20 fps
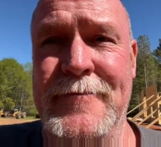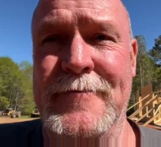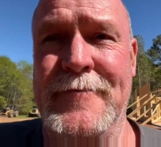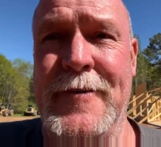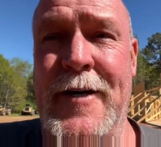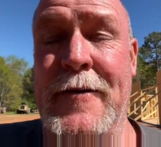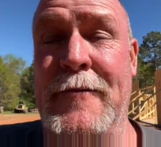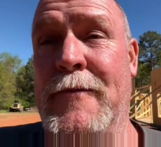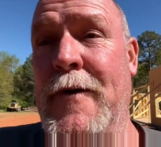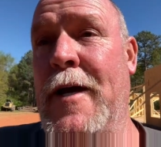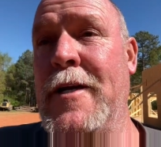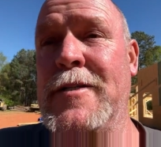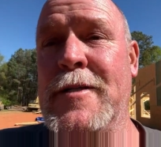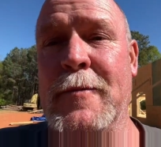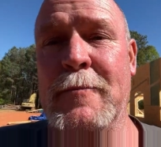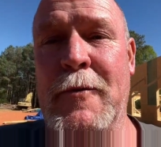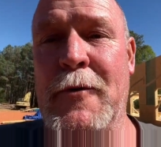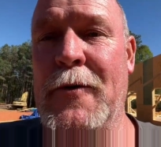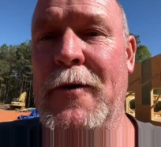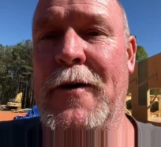like fascia
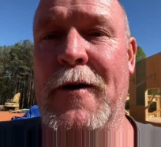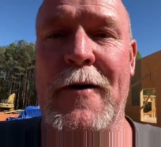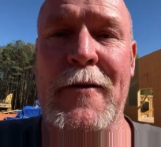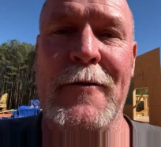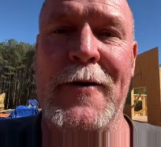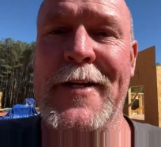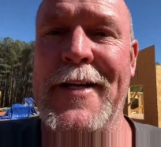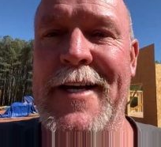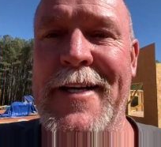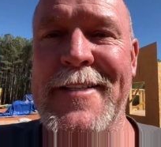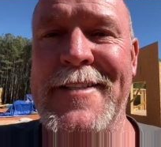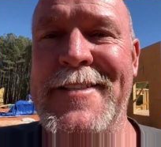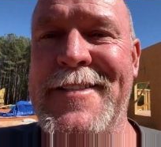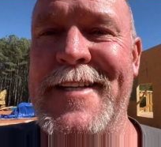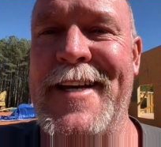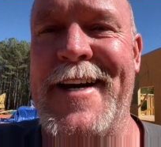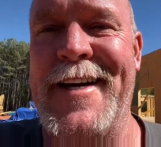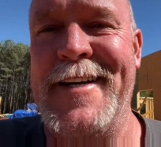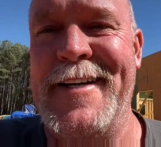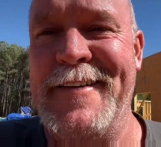board all the way down the
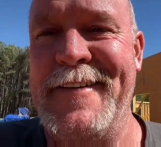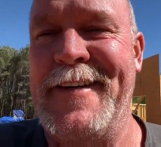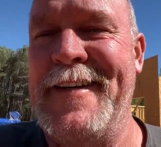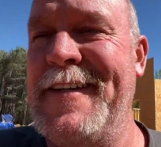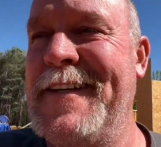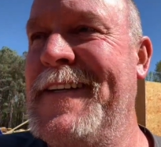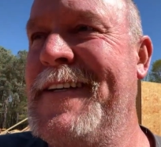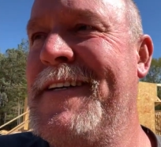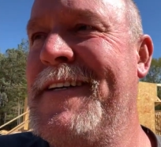side of it.